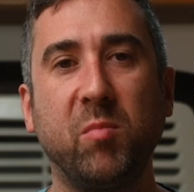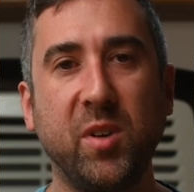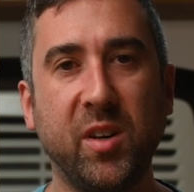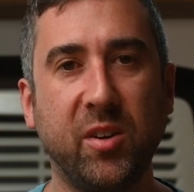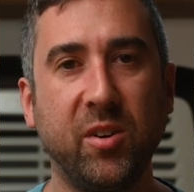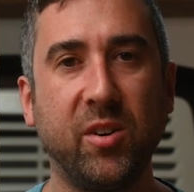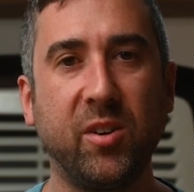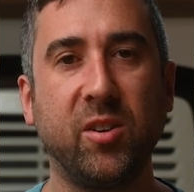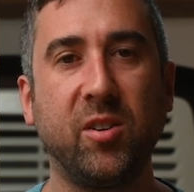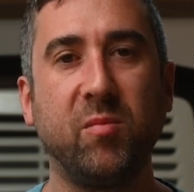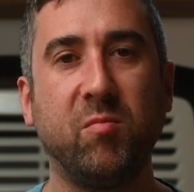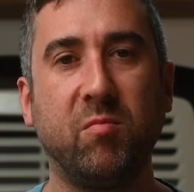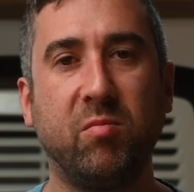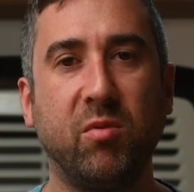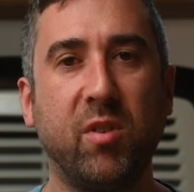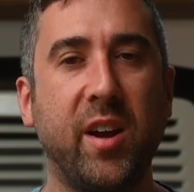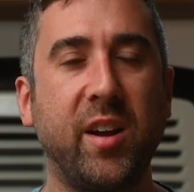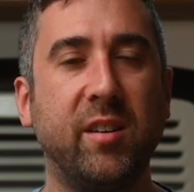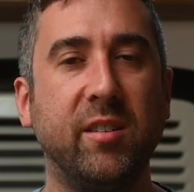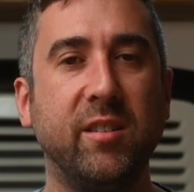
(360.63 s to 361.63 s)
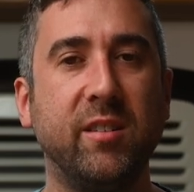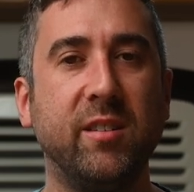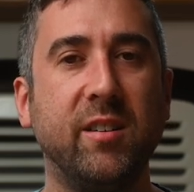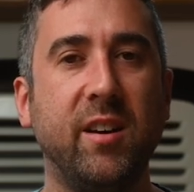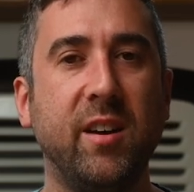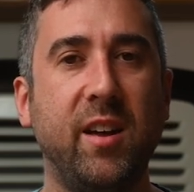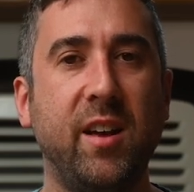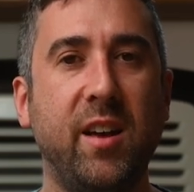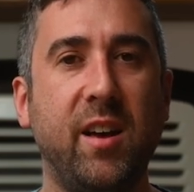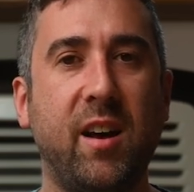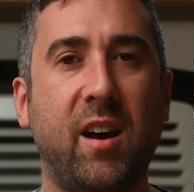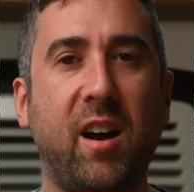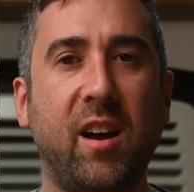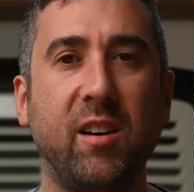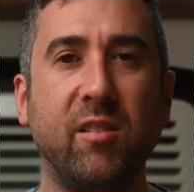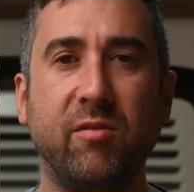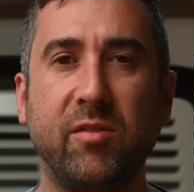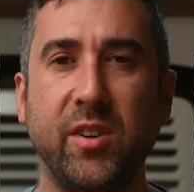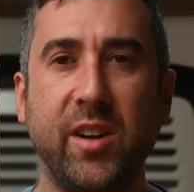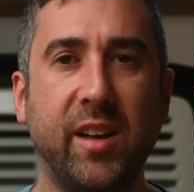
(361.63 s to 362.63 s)
bigger, brighter,
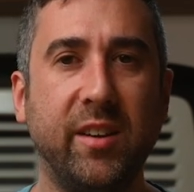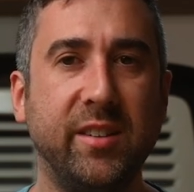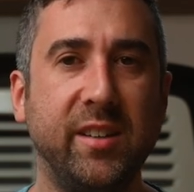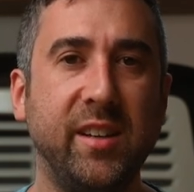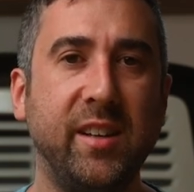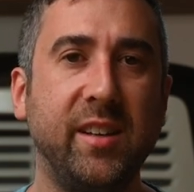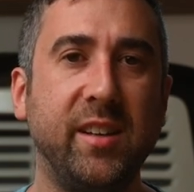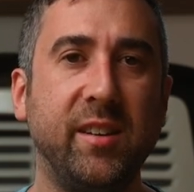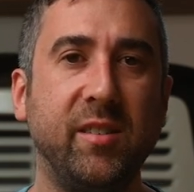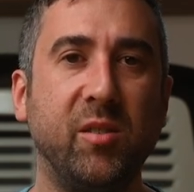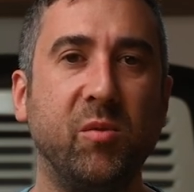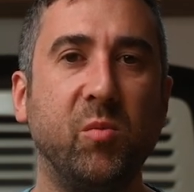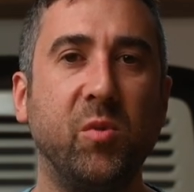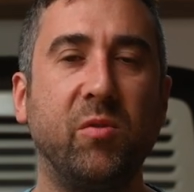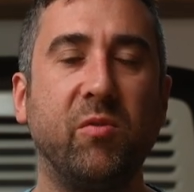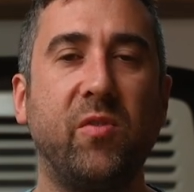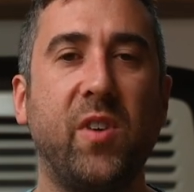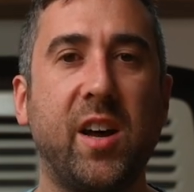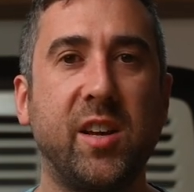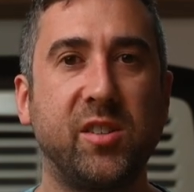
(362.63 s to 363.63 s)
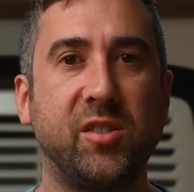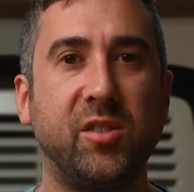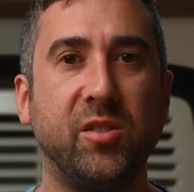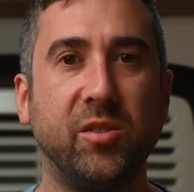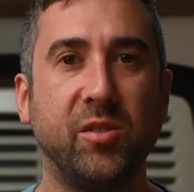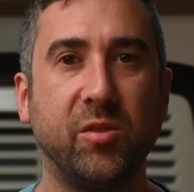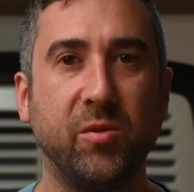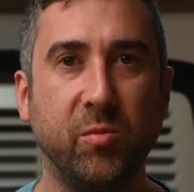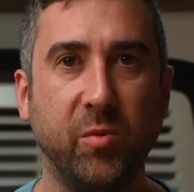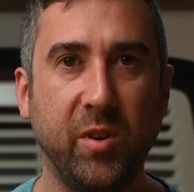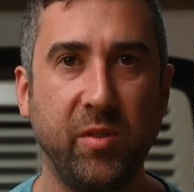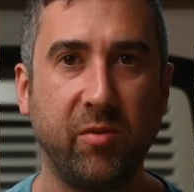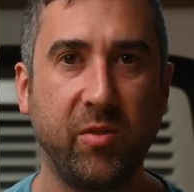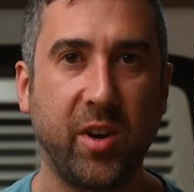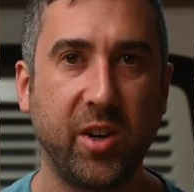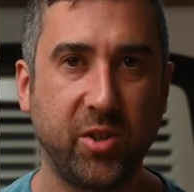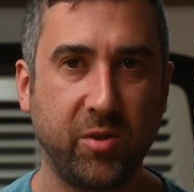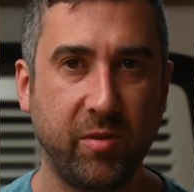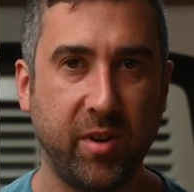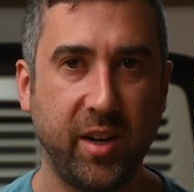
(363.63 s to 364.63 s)
higher fidelity with faster
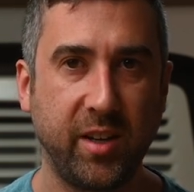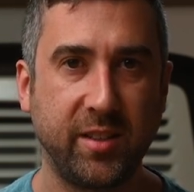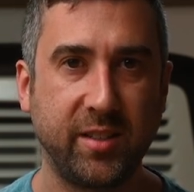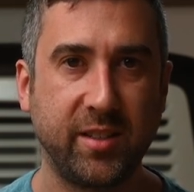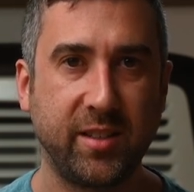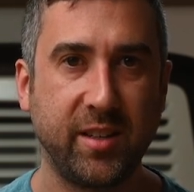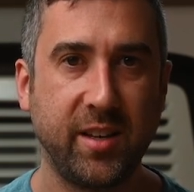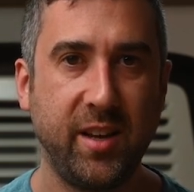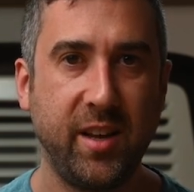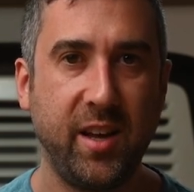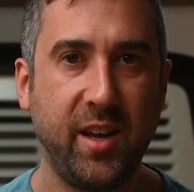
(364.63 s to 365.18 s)
refresh rates.